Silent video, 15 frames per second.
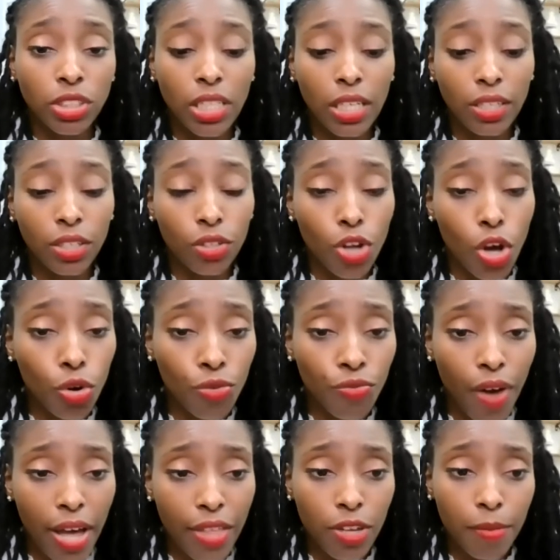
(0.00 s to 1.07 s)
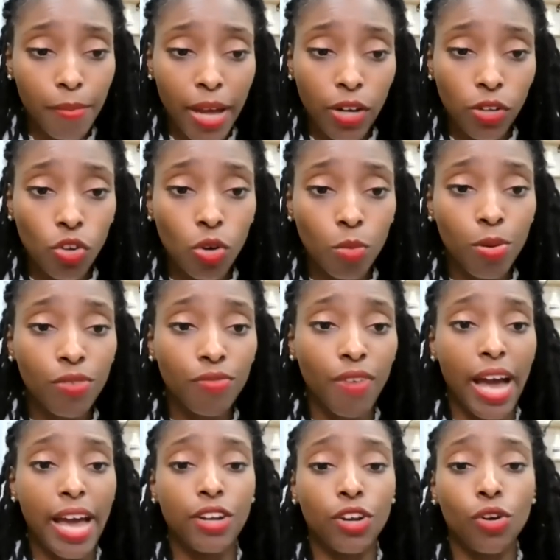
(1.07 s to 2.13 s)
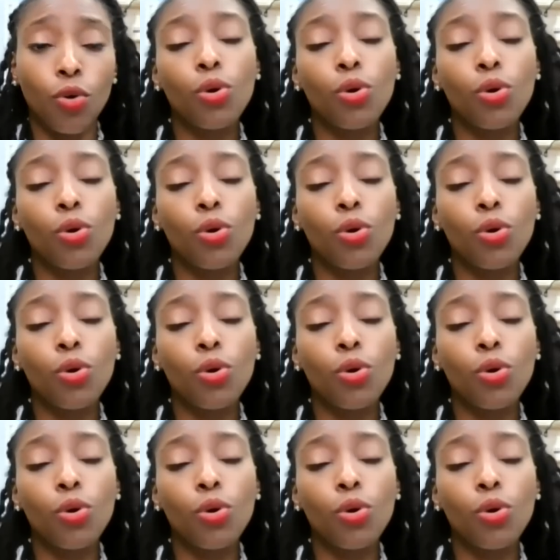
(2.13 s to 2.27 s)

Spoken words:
to notify their medical provider,